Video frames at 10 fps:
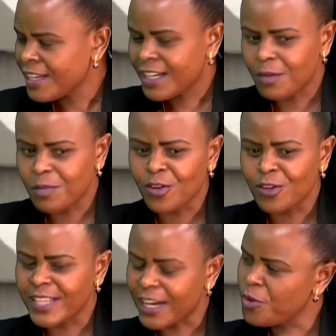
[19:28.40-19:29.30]
because
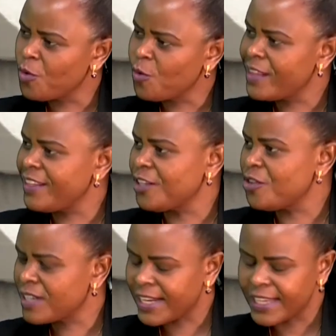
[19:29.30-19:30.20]
they are doing what they
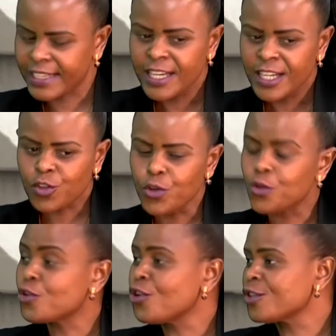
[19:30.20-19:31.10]
don't like. So you
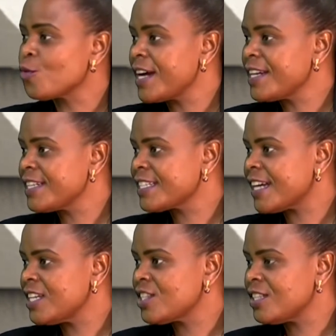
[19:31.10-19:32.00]
do not want
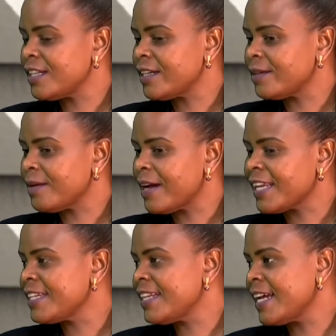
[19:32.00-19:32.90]
an
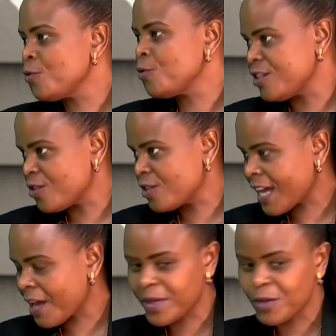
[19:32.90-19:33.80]
adult who is not
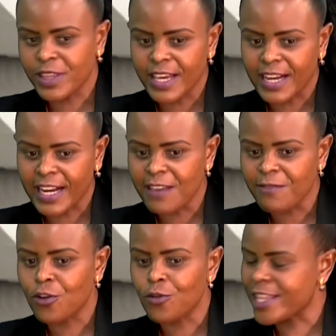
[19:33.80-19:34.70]
happy with their life
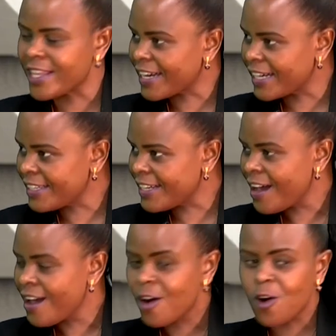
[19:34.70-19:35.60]
or with their career,
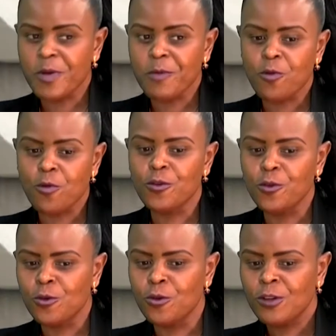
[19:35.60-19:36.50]
or people who
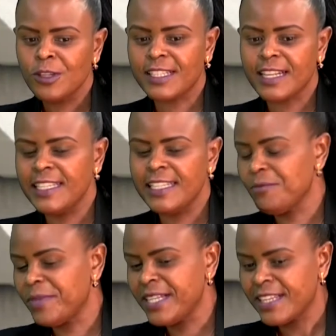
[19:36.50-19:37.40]
do study and bring the